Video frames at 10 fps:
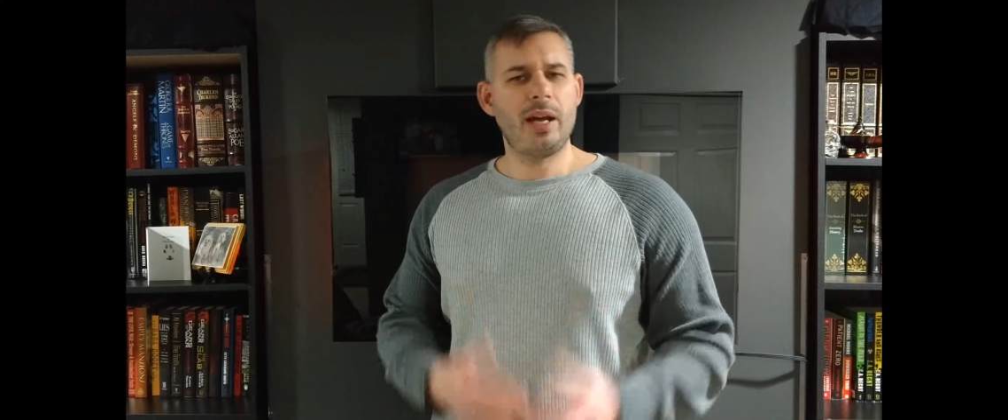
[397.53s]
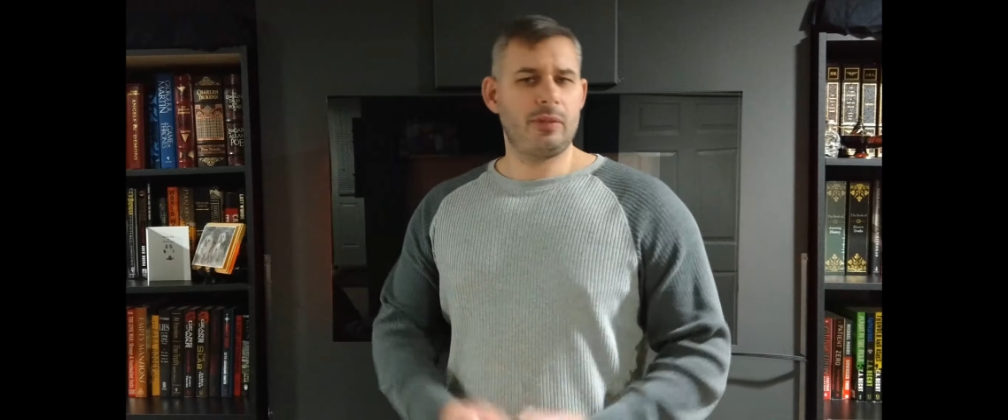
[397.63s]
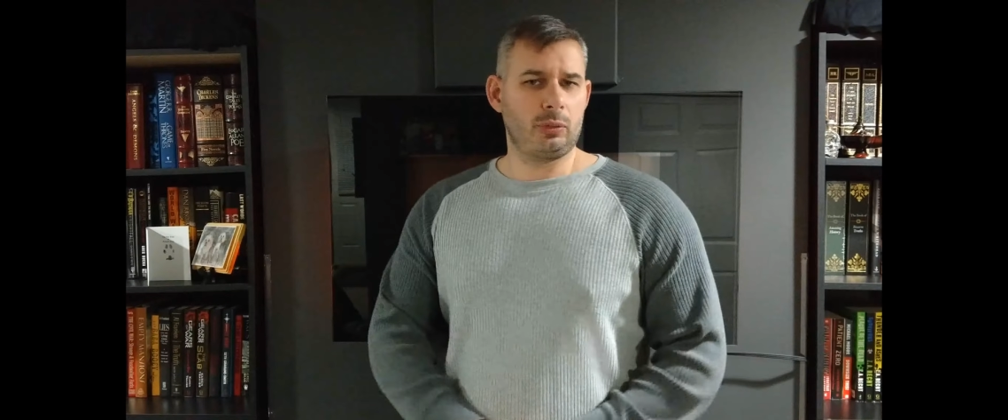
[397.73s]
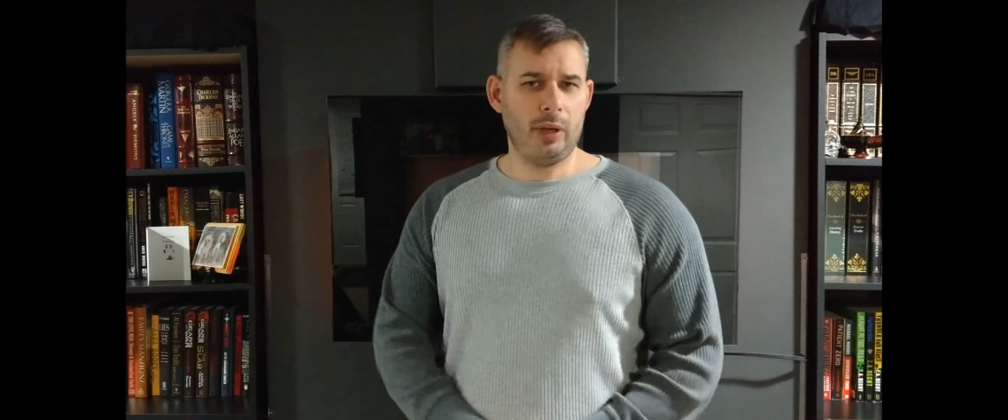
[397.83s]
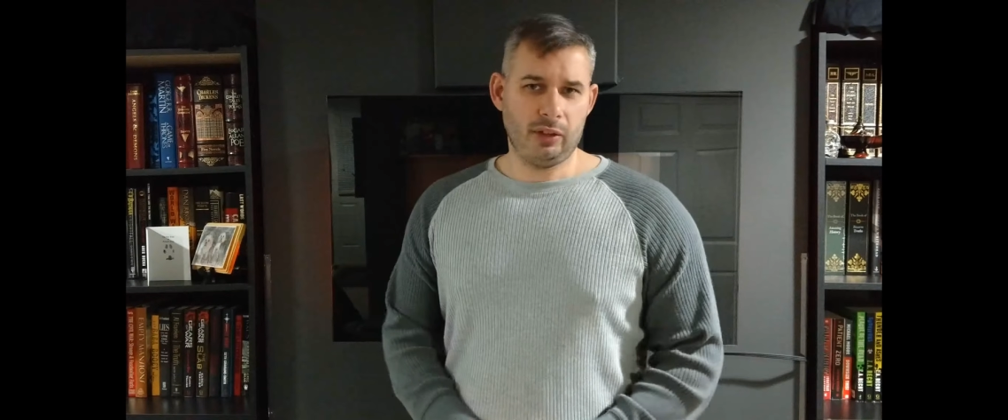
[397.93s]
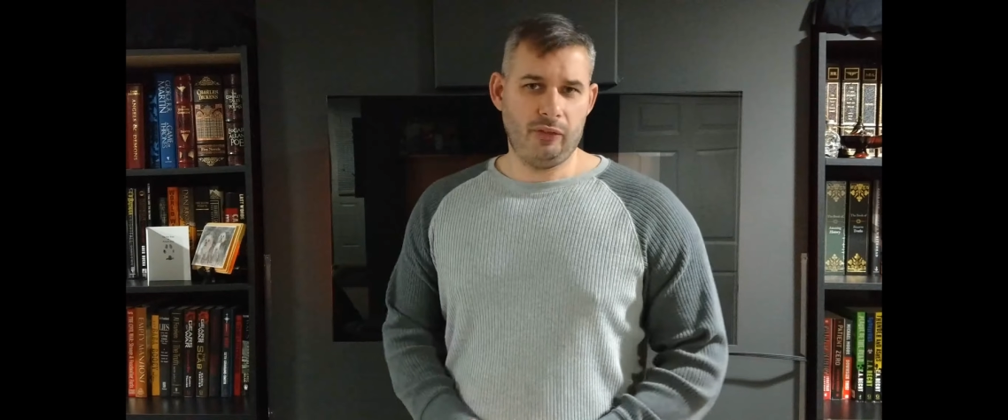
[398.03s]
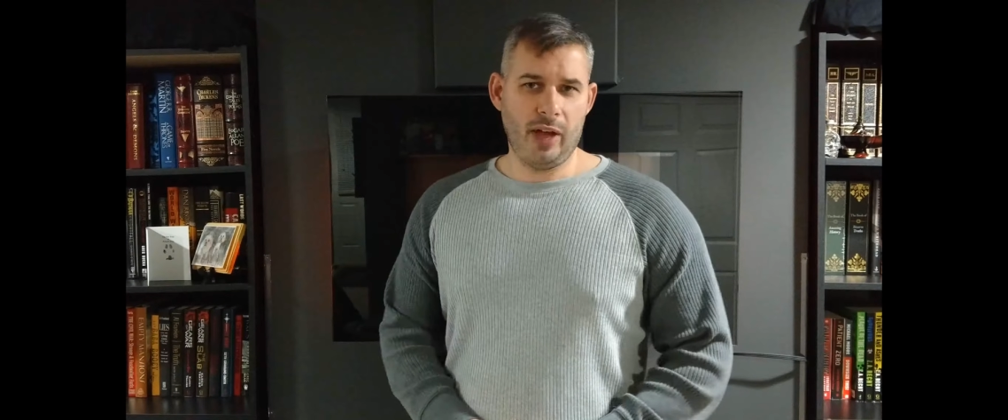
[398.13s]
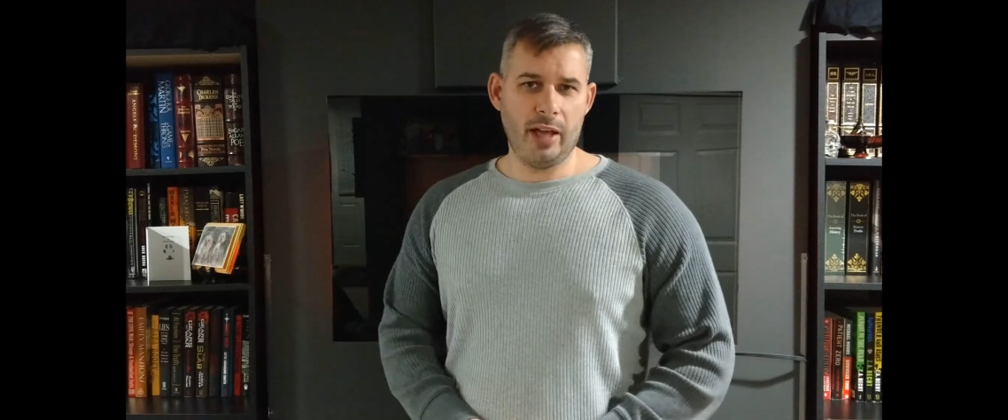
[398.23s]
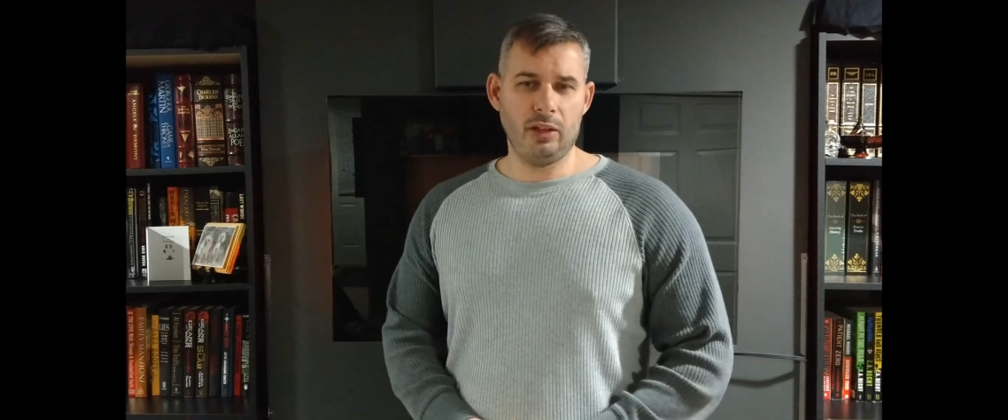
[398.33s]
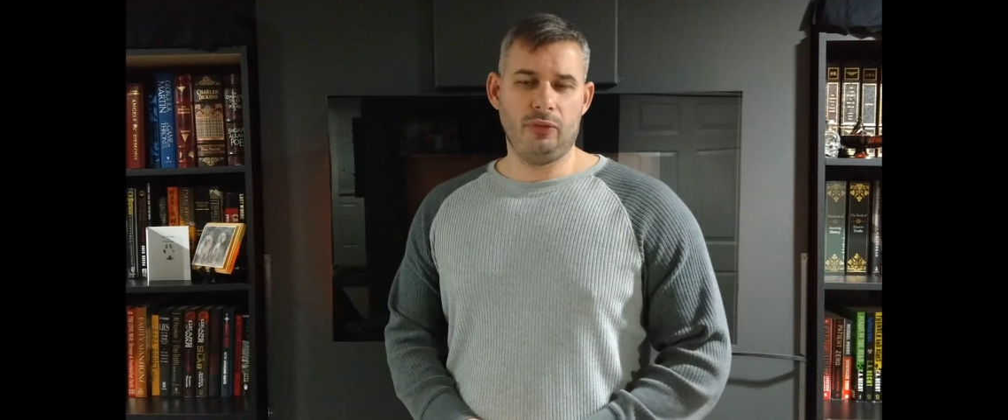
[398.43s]
have this
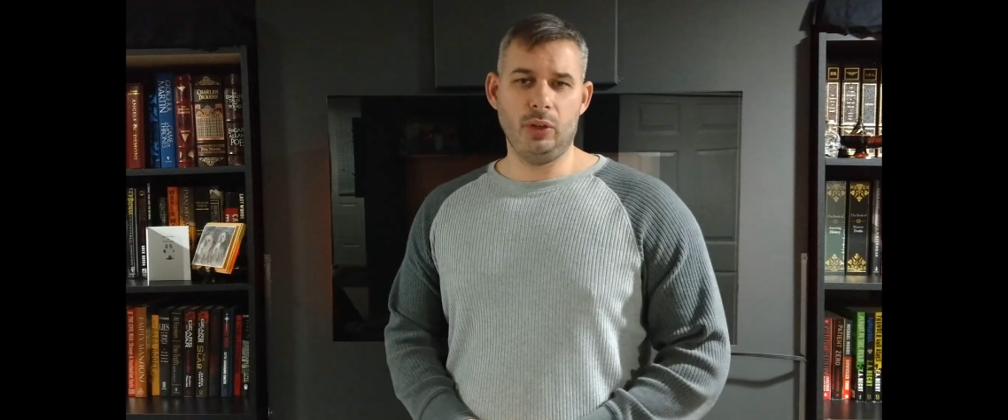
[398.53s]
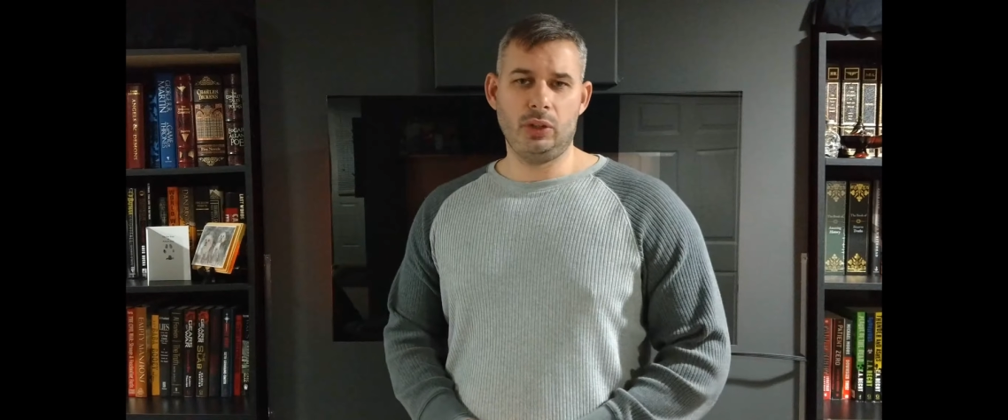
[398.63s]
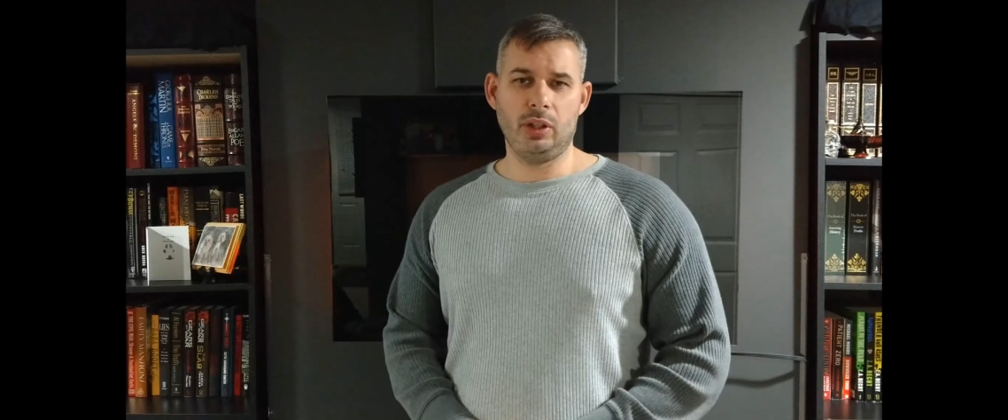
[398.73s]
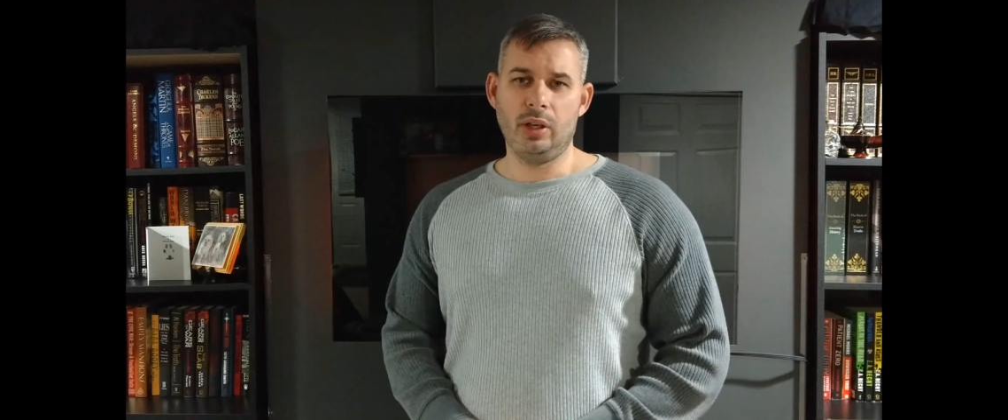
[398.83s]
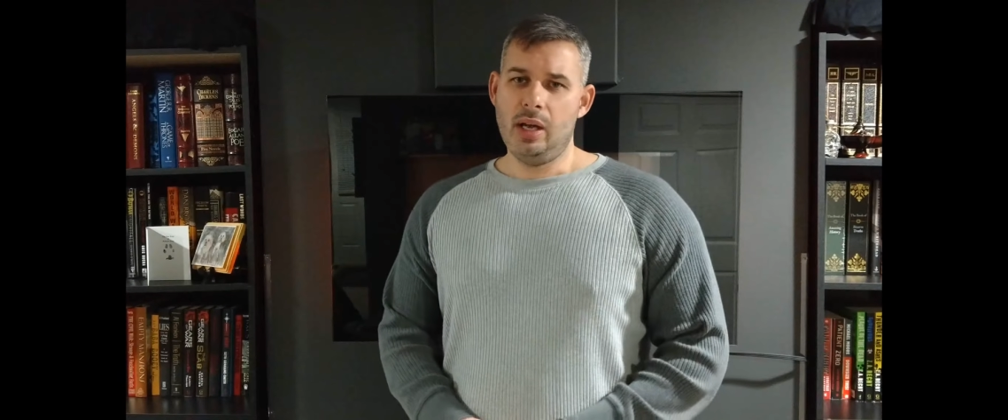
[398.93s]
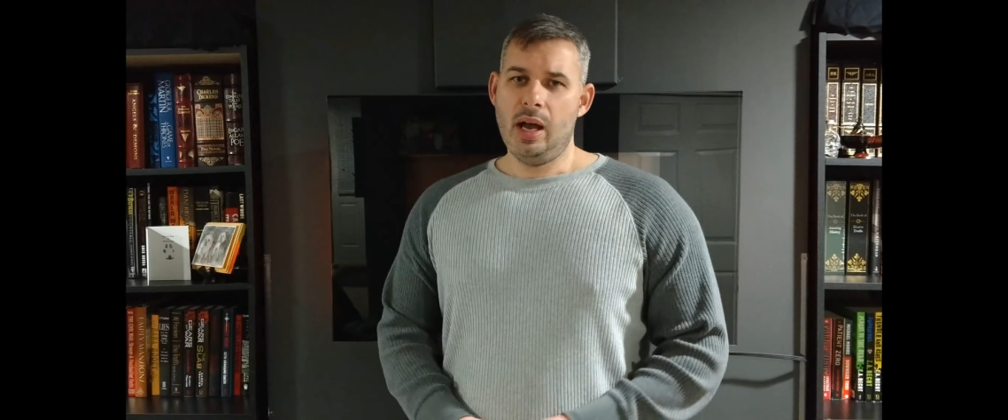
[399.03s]
rectified in the future.